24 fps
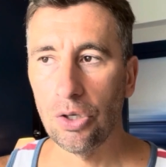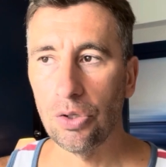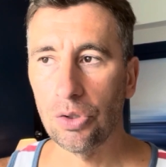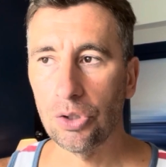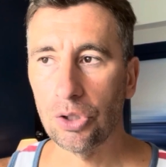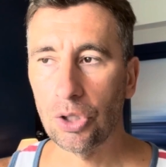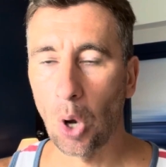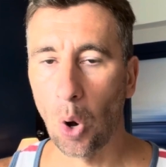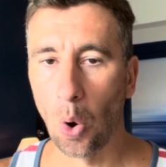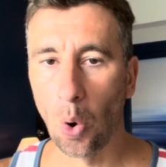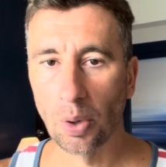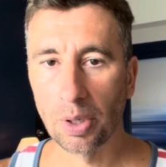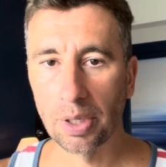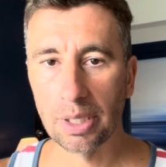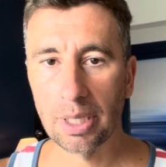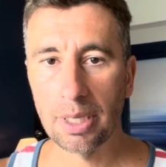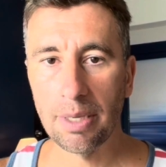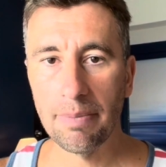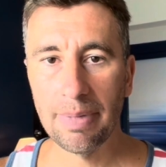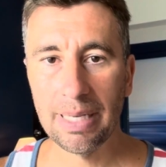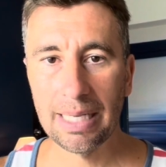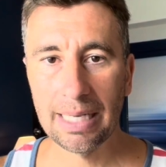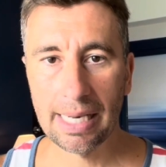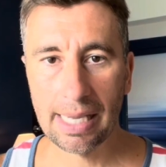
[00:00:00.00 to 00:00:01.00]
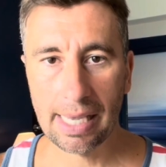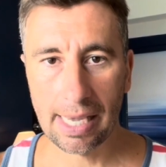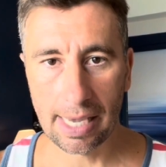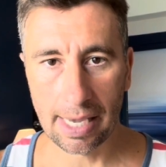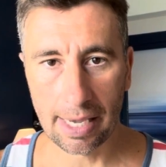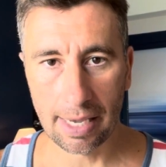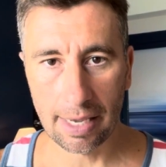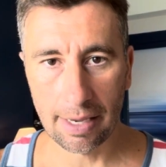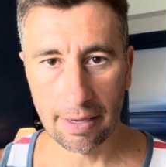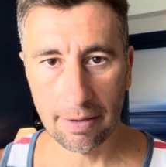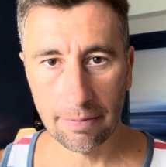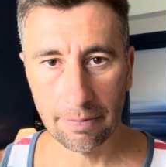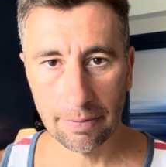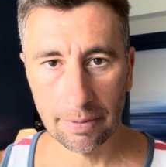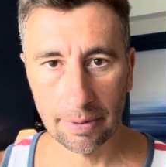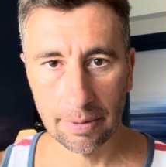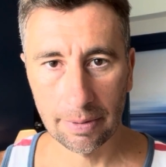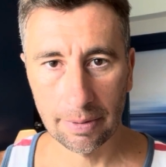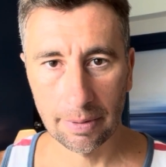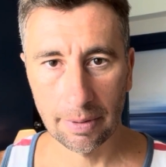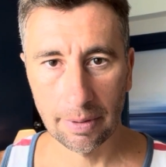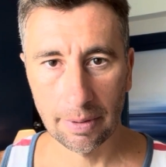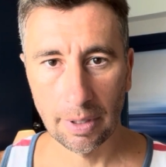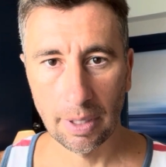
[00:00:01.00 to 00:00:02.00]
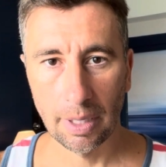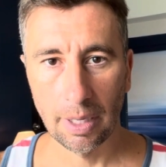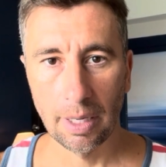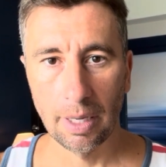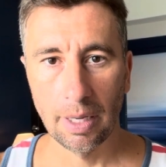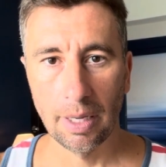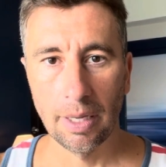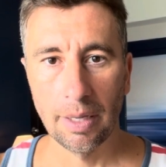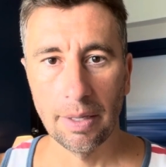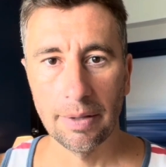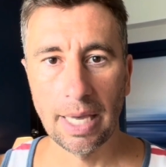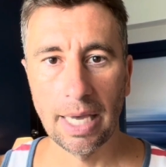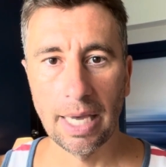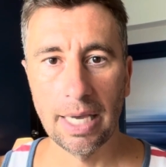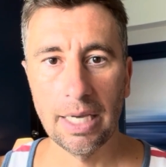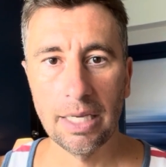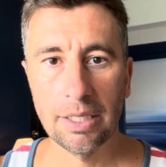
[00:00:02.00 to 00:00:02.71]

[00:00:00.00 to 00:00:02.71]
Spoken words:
totally believe that